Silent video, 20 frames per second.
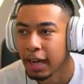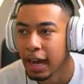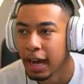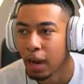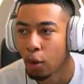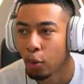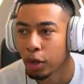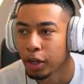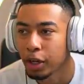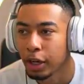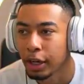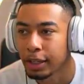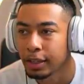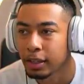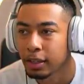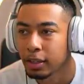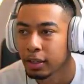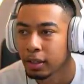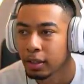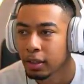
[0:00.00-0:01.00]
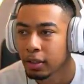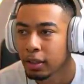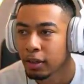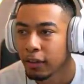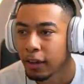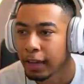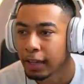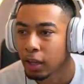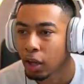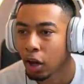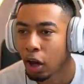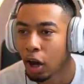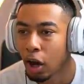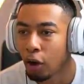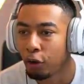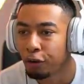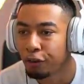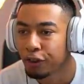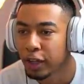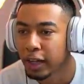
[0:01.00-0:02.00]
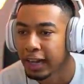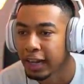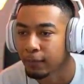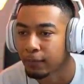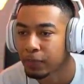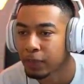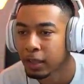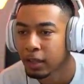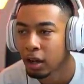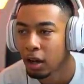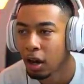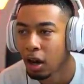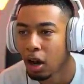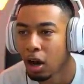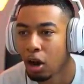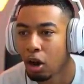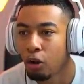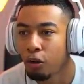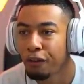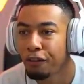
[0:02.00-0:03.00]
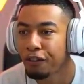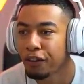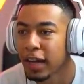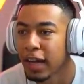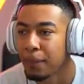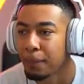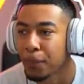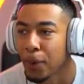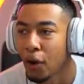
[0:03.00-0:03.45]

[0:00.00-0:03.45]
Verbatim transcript: Now we're good. Right. Oh, flip. Oh, flip.